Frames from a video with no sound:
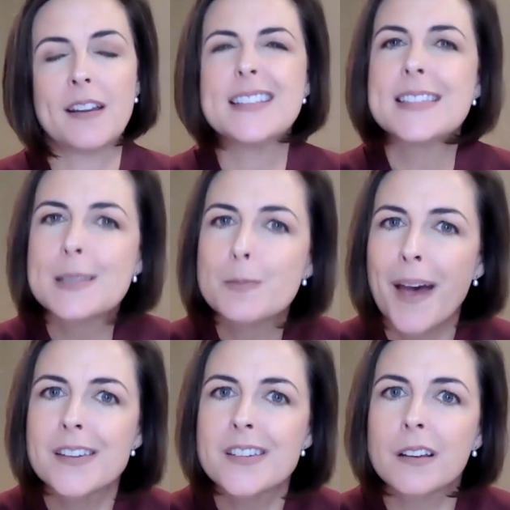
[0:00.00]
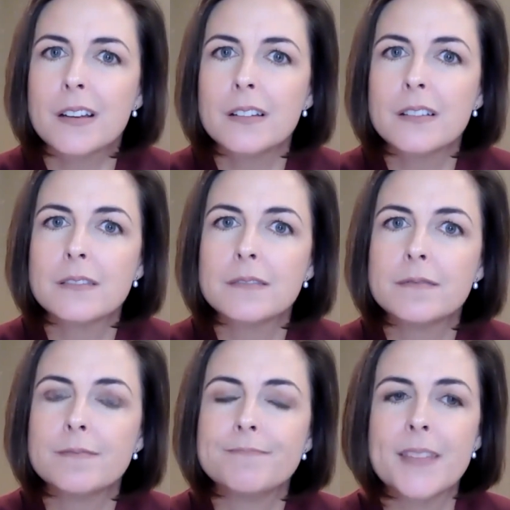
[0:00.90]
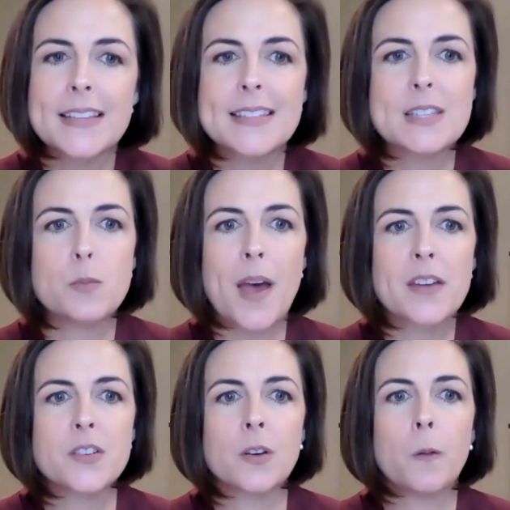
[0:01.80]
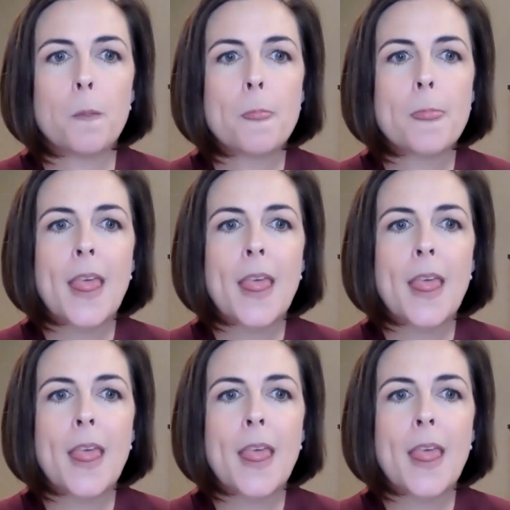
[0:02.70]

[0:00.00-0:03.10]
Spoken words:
It's special. It's special.